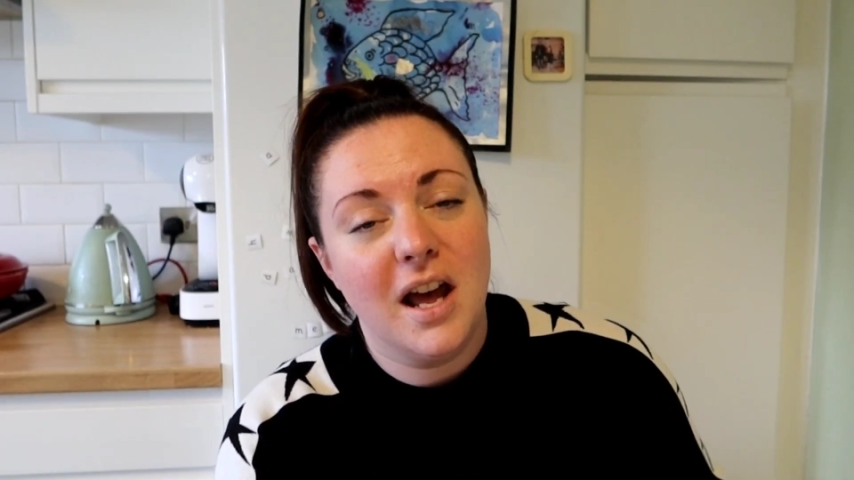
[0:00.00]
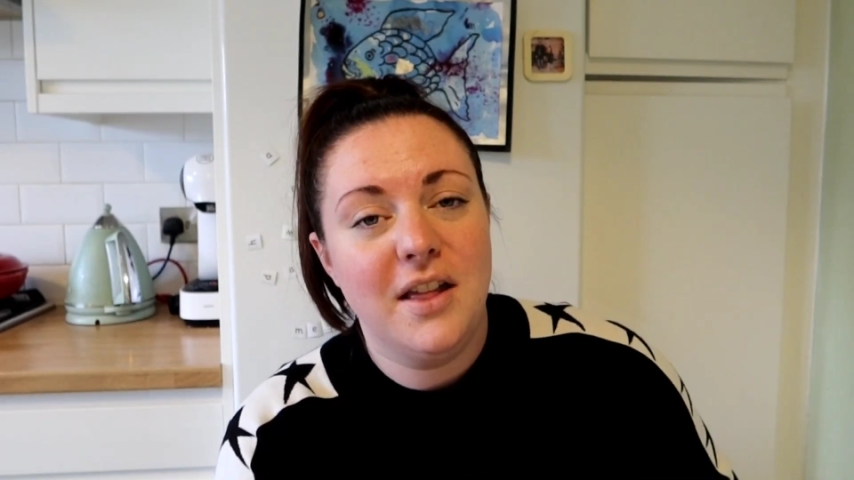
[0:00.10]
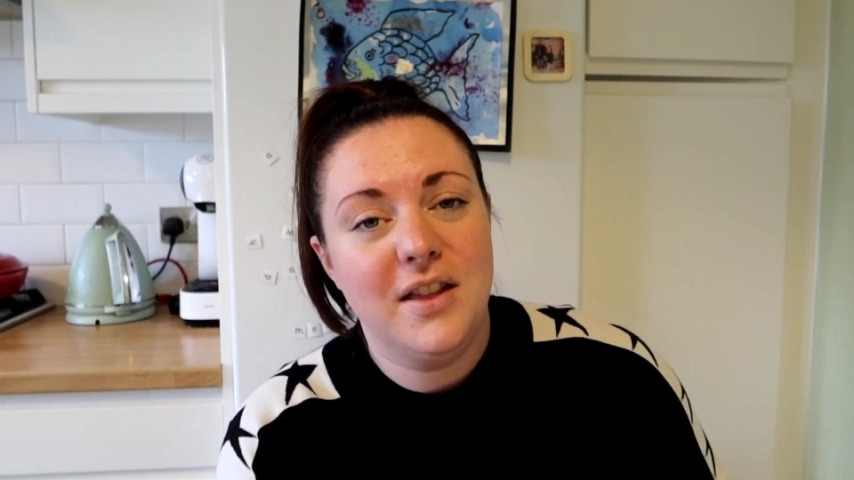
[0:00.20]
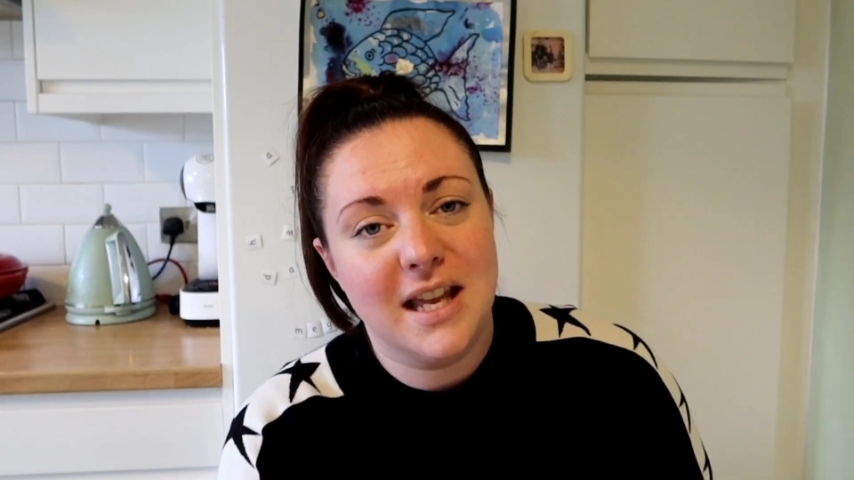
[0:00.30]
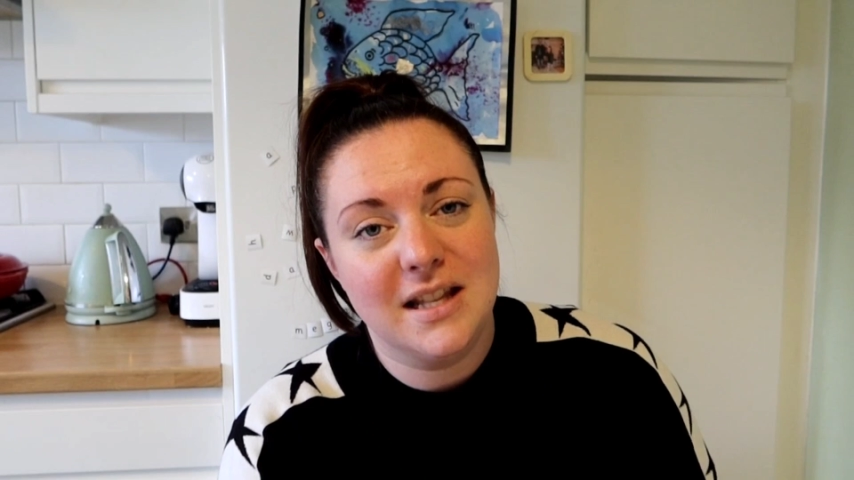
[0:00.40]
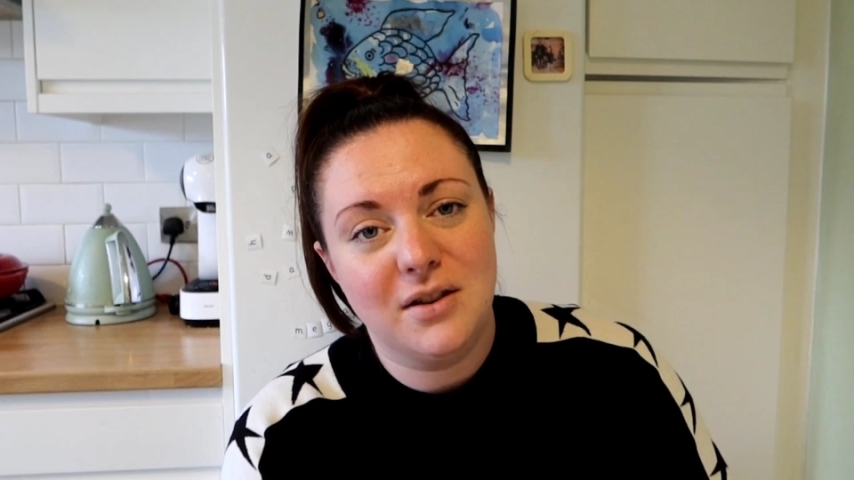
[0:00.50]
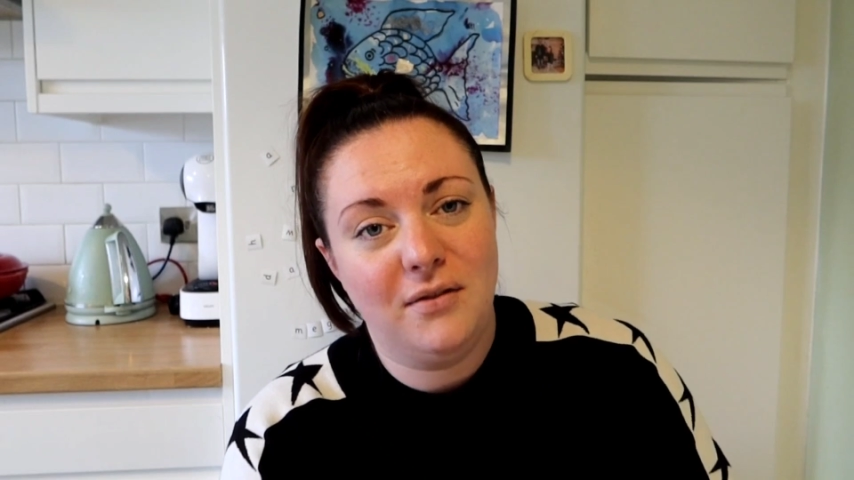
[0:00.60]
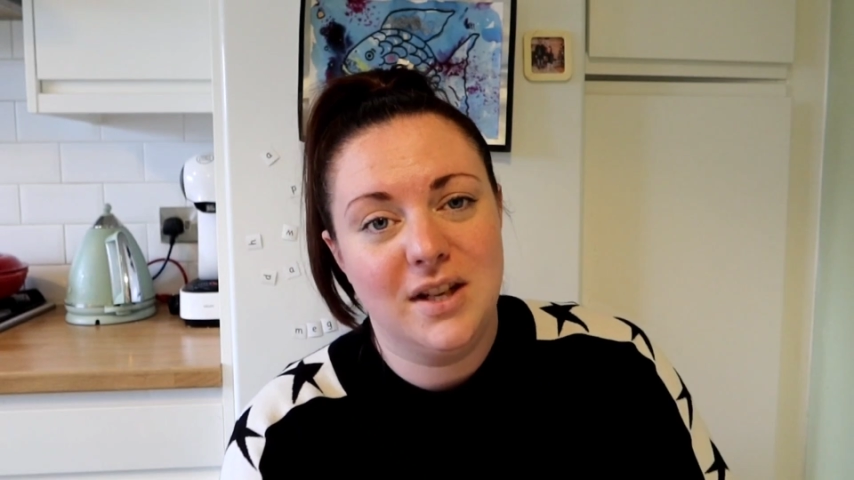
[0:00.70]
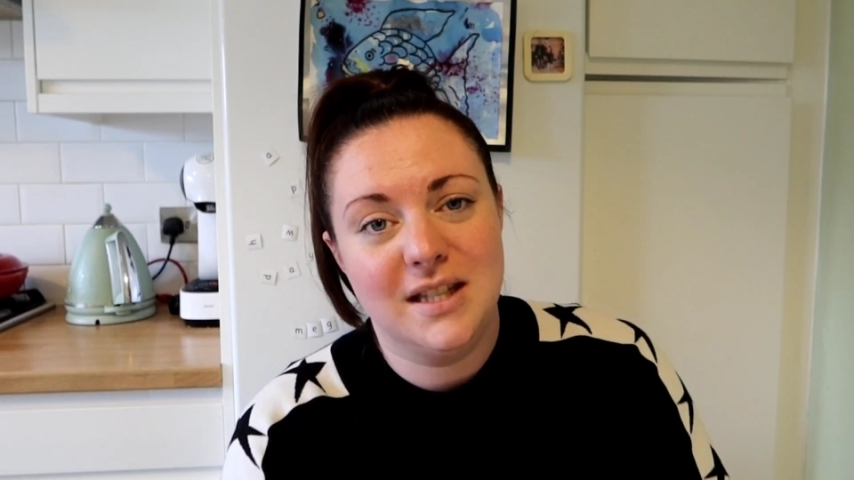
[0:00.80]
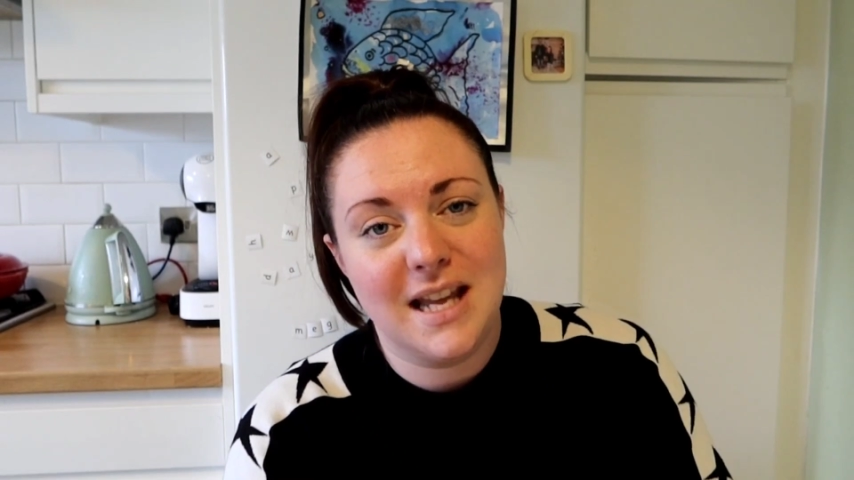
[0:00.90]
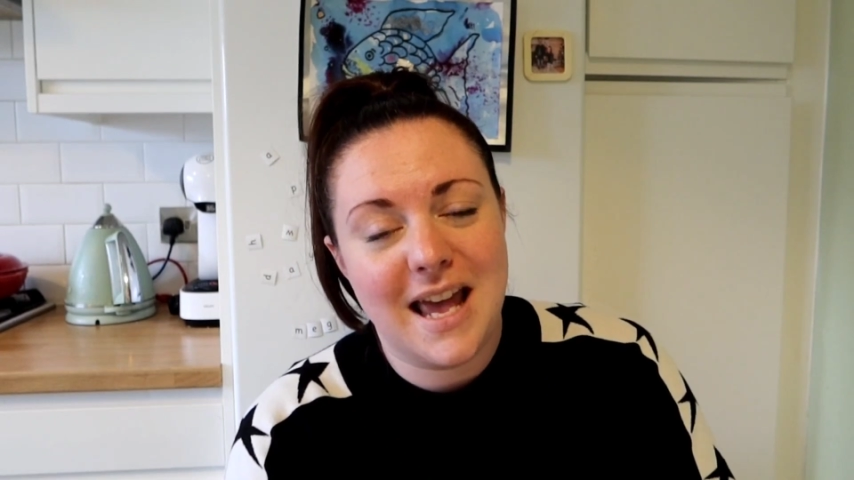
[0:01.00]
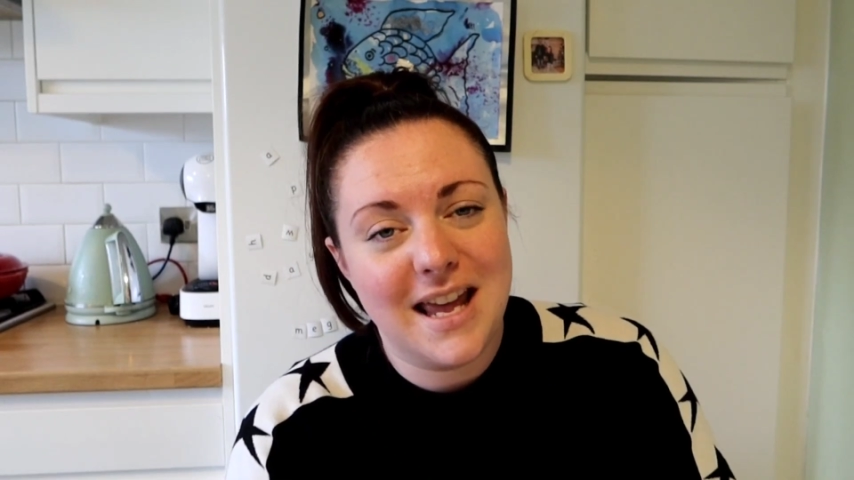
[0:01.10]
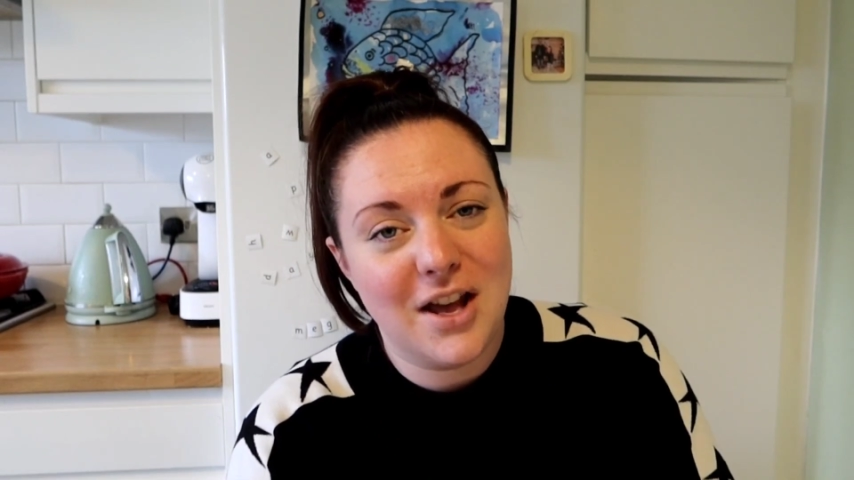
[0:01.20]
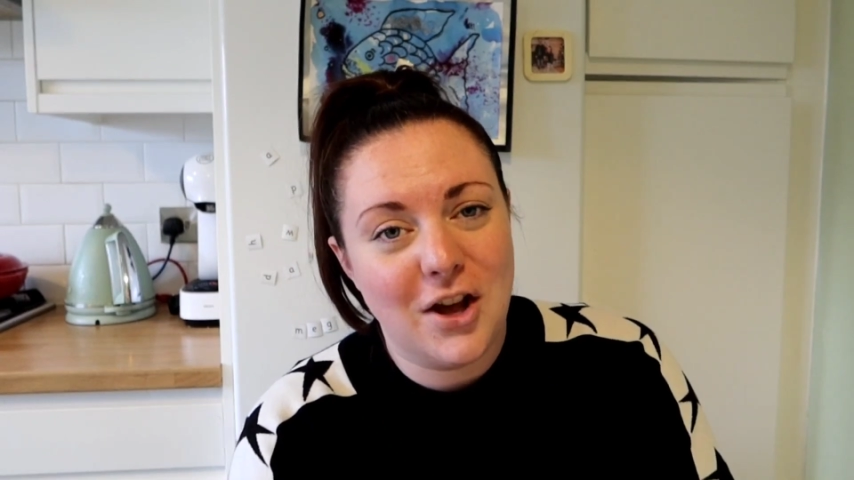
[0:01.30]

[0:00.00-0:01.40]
and the kids obviously ate